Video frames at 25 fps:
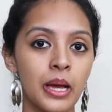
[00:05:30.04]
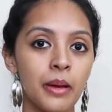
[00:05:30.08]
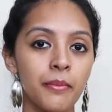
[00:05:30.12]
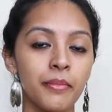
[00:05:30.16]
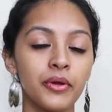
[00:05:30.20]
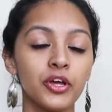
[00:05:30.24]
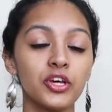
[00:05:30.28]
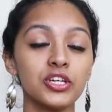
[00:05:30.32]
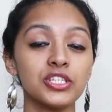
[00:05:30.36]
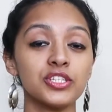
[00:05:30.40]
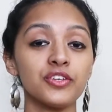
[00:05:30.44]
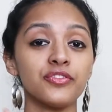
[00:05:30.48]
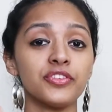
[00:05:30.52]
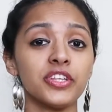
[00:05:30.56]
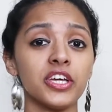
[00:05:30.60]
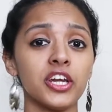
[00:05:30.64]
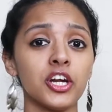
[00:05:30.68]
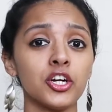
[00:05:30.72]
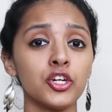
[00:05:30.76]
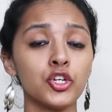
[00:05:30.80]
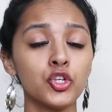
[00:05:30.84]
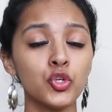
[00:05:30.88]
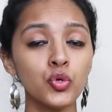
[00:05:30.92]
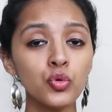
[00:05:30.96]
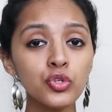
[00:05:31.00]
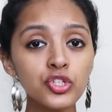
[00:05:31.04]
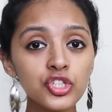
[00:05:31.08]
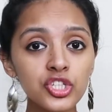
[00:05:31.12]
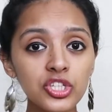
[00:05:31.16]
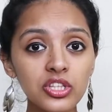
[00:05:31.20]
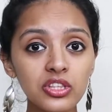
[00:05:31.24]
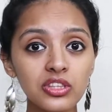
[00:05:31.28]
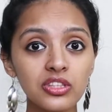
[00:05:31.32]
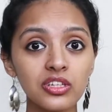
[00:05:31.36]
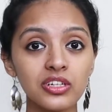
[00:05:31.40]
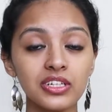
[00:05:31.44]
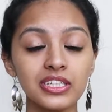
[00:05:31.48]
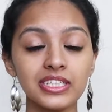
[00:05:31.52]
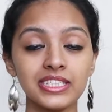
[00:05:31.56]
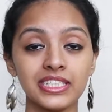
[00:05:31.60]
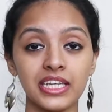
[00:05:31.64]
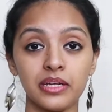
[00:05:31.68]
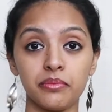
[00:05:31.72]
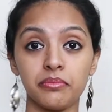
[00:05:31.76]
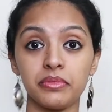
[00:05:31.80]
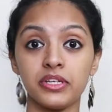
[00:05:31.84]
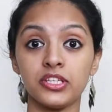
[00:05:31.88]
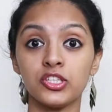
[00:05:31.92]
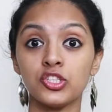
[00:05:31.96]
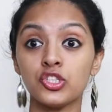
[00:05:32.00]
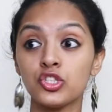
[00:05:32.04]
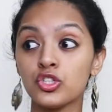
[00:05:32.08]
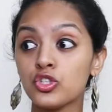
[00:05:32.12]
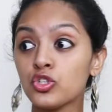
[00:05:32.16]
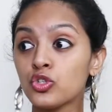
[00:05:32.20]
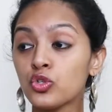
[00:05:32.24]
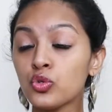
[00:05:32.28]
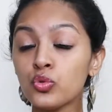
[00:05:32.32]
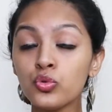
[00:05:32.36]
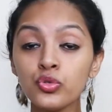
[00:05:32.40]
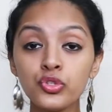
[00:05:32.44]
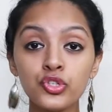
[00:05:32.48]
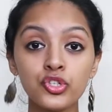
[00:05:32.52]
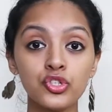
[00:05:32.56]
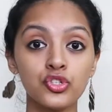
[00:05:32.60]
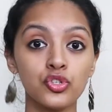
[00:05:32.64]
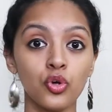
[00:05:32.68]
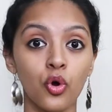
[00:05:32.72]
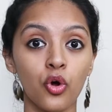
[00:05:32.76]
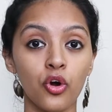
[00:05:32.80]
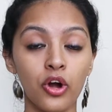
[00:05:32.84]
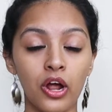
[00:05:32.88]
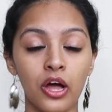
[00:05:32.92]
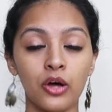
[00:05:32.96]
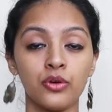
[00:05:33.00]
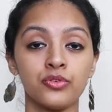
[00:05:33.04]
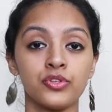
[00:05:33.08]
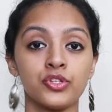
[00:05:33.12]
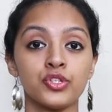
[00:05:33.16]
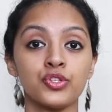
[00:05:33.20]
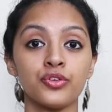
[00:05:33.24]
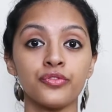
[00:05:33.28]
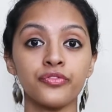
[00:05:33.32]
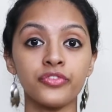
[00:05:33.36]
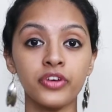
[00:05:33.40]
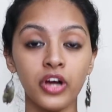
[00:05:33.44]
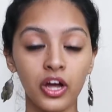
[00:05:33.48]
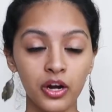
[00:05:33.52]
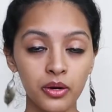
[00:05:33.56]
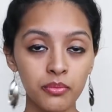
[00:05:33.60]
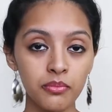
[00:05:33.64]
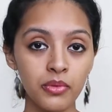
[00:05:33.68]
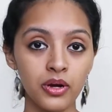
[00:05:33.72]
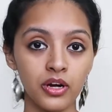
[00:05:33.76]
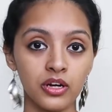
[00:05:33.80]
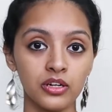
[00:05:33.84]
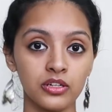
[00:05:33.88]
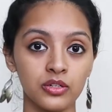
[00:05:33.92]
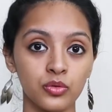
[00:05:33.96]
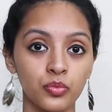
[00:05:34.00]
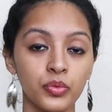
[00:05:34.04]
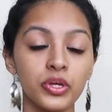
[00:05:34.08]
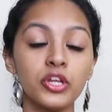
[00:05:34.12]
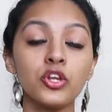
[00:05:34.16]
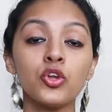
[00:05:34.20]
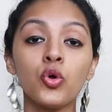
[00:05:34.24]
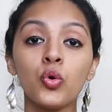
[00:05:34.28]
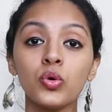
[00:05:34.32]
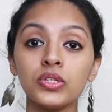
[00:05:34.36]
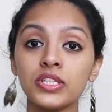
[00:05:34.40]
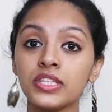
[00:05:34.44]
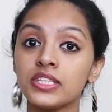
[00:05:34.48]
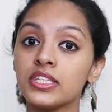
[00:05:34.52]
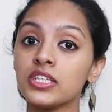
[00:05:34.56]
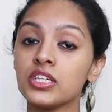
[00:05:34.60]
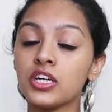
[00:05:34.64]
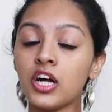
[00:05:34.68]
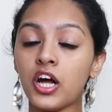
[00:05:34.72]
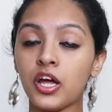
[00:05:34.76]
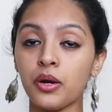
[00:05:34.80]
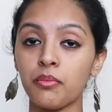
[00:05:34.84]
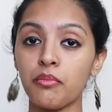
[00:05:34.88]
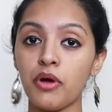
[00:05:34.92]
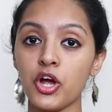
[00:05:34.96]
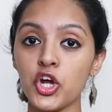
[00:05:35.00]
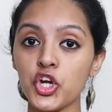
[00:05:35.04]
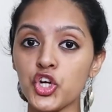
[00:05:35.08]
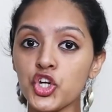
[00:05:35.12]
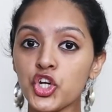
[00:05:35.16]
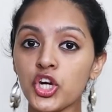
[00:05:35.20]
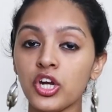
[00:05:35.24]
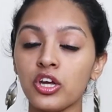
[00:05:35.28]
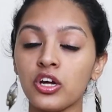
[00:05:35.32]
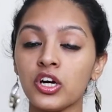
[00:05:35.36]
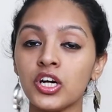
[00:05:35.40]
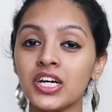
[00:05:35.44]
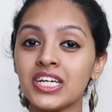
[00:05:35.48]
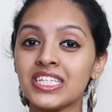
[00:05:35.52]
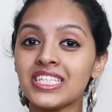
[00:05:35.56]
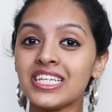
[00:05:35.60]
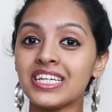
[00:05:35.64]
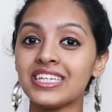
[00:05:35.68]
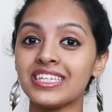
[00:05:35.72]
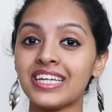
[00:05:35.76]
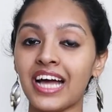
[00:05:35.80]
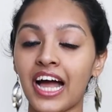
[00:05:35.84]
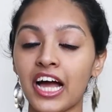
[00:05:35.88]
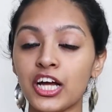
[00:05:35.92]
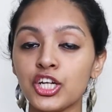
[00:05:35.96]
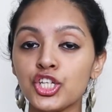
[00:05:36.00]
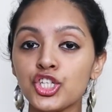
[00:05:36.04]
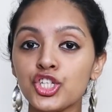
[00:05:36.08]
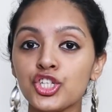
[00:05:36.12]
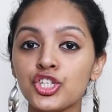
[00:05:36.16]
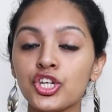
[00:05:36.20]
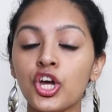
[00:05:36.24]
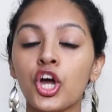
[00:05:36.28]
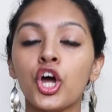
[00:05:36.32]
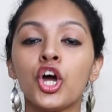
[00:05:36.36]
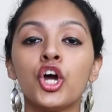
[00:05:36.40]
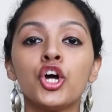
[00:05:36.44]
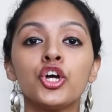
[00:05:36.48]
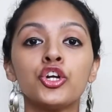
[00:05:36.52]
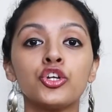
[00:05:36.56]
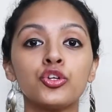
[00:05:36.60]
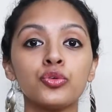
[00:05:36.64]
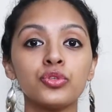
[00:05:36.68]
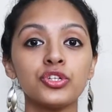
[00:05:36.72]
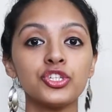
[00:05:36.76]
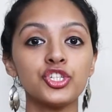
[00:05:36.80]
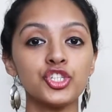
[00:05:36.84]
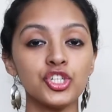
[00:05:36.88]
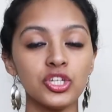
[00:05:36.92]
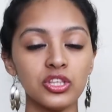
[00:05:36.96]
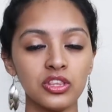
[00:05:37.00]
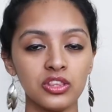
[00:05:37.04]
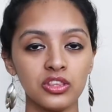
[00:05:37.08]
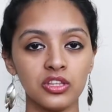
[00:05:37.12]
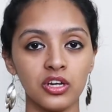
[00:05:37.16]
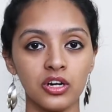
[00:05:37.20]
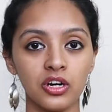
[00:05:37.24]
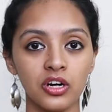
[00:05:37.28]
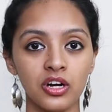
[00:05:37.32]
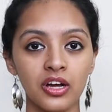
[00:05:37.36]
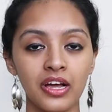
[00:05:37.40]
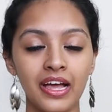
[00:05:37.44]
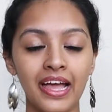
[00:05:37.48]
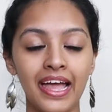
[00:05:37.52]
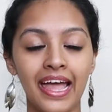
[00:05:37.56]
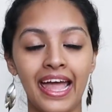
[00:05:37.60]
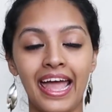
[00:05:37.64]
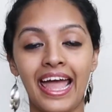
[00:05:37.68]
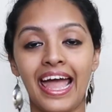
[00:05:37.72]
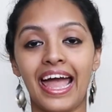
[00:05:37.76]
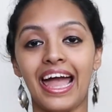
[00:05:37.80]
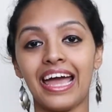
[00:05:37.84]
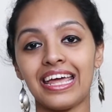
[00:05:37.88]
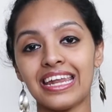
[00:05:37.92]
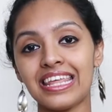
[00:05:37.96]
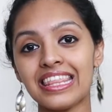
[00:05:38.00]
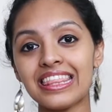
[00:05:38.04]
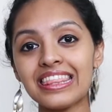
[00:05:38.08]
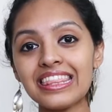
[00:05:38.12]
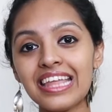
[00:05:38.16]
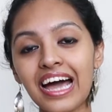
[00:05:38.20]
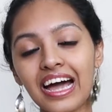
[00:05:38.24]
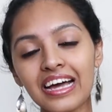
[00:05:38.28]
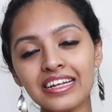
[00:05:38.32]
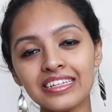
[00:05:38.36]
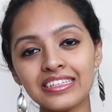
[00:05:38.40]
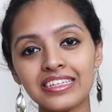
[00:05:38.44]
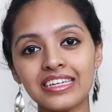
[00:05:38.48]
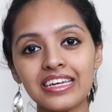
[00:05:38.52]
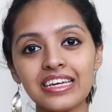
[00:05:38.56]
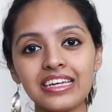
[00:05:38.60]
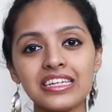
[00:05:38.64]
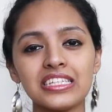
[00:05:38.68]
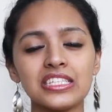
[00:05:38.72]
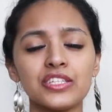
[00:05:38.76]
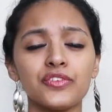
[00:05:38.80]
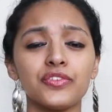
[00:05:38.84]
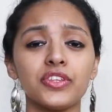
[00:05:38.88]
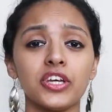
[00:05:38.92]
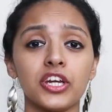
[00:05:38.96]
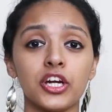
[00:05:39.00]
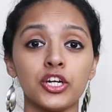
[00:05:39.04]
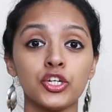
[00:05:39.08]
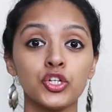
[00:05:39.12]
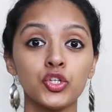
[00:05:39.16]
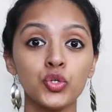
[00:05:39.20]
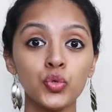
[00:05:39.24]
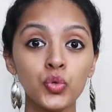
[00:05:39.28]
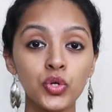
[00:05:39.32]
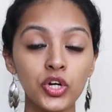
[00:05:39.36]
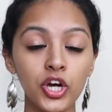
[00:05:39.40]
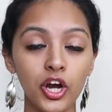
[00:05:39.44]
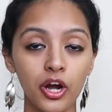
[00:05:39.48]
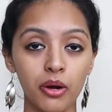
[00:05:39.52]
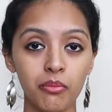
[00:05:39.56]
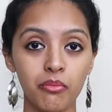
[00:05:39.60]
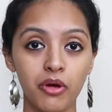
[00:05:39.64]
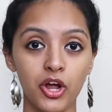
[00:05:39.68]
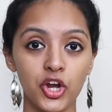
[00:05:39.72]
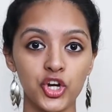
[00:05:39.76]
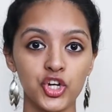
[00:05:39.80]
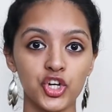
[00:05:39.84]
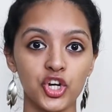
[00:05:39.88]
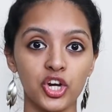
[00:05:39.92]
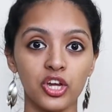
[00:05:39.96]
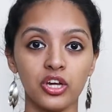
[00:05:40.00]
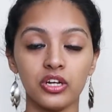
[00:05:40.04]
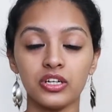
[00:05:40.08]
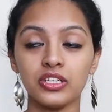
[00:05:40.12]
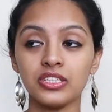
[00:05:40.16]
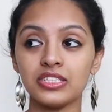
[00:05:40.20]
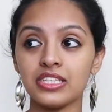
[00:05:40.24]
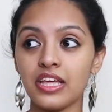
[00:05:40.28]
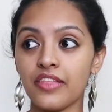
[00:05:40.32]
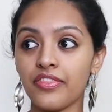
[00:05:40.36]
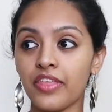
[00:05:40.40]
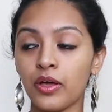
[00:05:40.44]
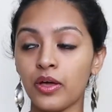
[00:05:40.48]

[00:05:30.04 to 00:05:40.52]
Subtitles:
Because if there are two chittas, that means two storehouses of karma. We know that the karmashaya is attached to the chitta. And in that case, if there are two karmashayas,